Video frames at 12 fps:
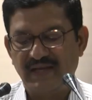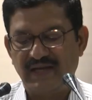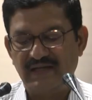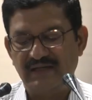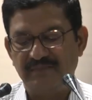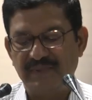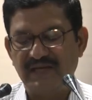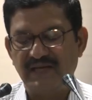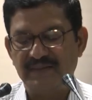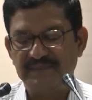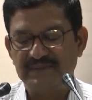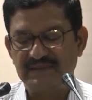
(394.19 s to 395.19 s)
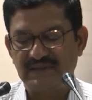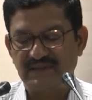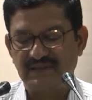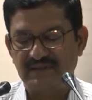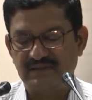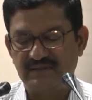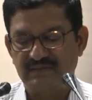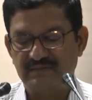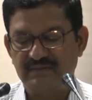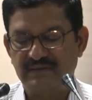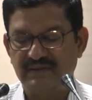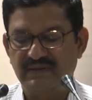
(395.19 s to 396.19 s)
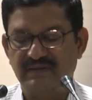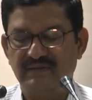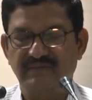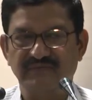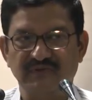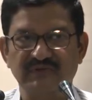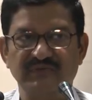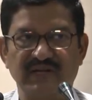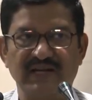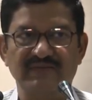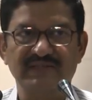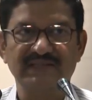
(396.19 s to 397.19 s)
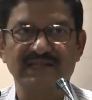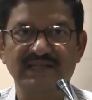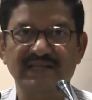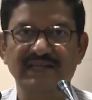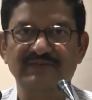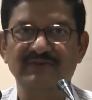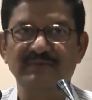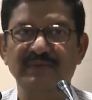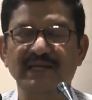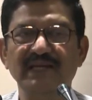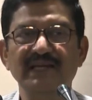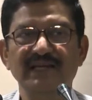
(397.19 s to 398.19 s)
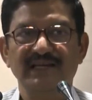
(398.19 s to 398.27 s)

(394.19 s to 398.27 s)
And perhaps, uh, uh, of course, for our study it will be